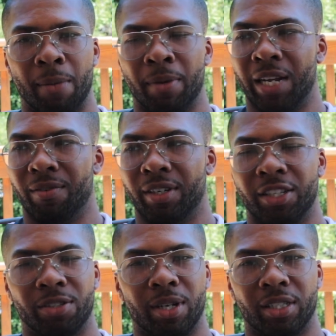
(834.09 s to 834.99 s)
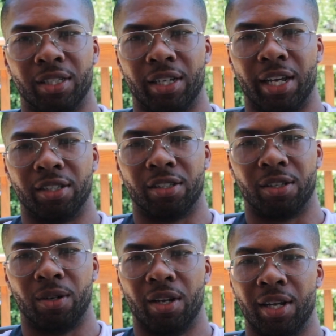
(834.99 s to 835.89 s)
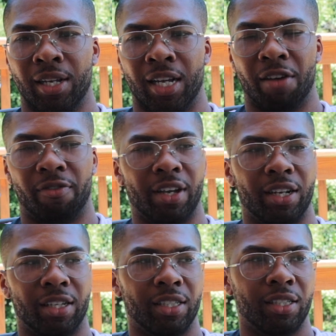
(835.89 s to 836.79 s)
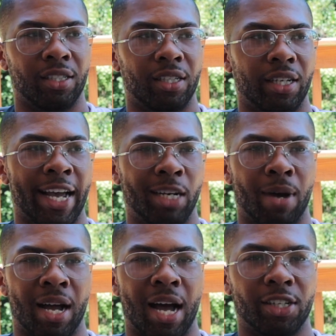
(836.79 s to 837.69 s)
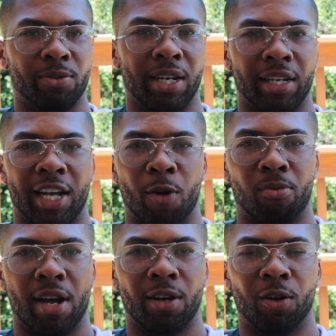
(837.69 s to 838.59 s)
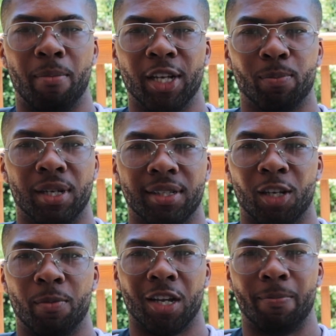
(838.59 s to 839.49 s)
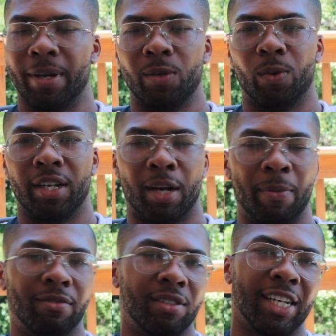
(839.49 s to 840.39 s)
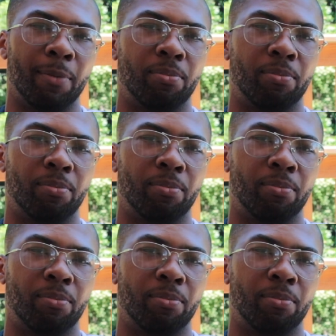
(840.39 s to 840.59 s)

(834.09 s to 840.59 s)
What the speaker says: I'm not even interested in that. So I figured the antibiotics right now are probably gonna mess my stomach up anyway. I'm gonna have to take a